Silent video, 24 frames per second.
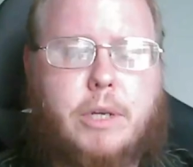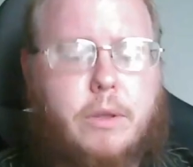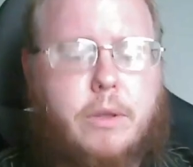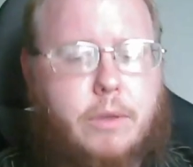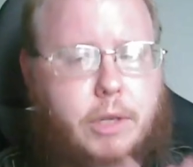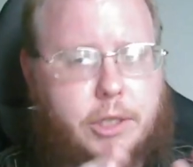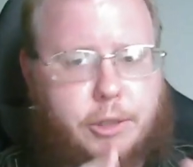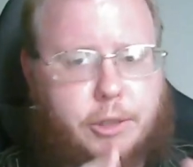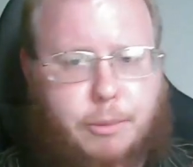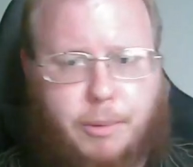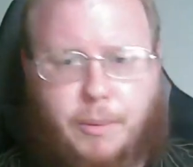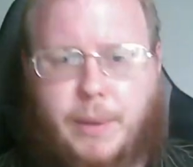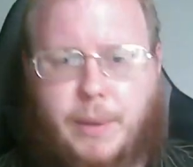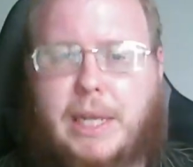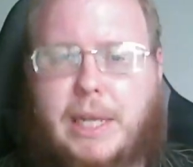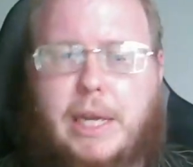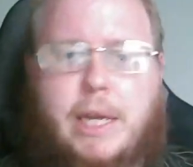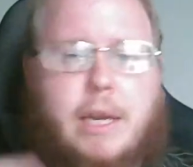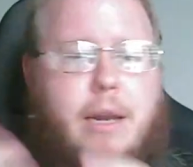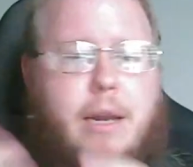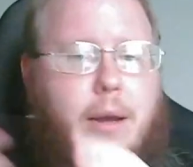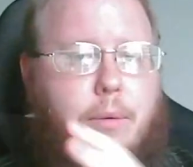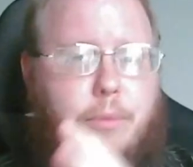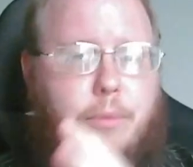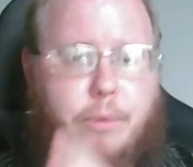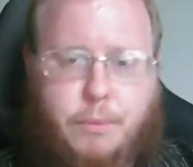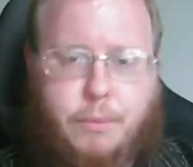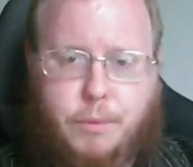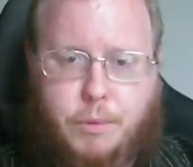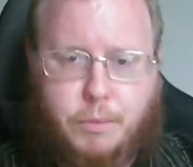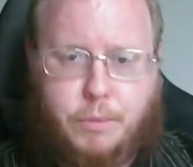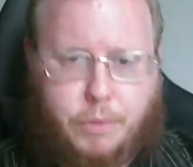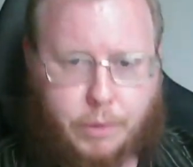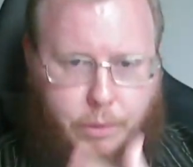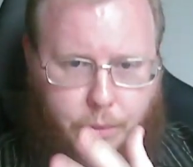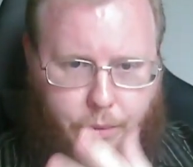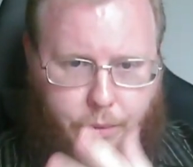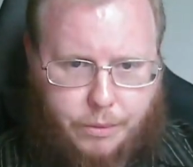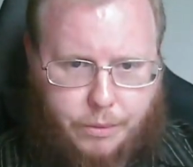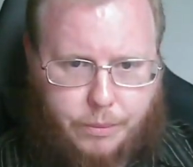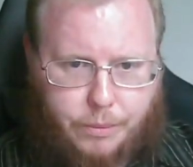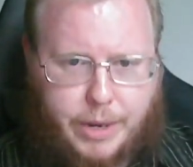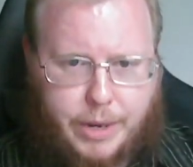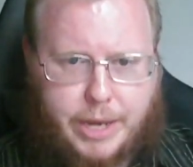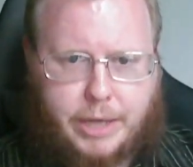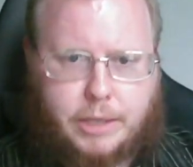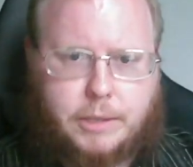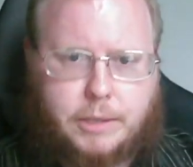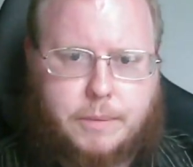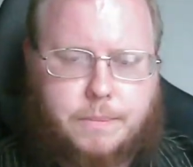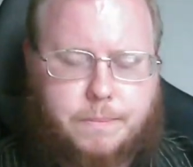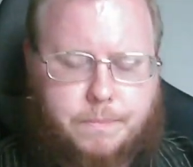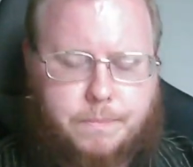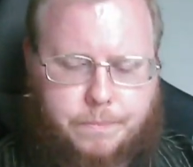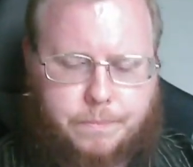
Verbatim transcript: the Silmarillion, out through the Lord of the Rings.